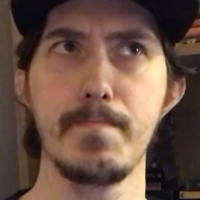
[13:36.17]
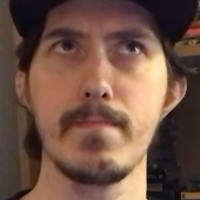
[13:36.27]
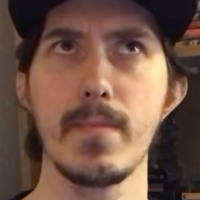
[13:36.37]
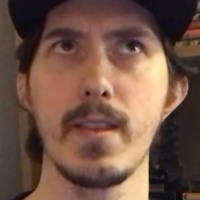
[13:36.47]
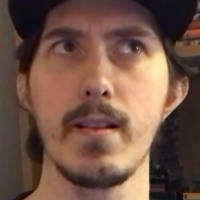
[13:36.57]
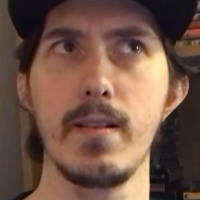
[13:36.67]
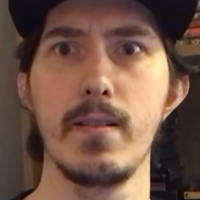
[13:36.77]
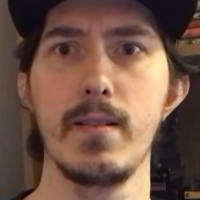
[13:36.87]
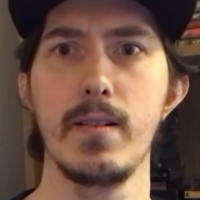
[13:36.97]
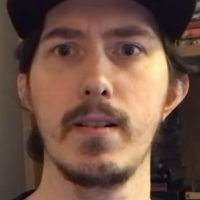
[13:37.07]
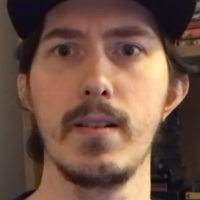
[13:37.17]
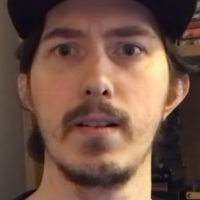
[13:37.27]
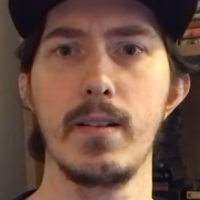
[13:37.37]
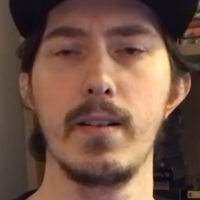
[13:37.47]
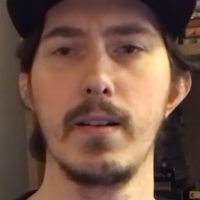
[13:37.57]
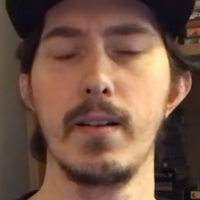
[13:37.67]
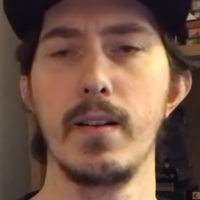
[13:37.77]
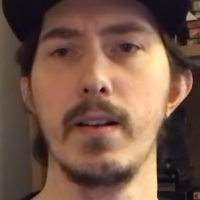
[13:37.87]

Nobody speaks.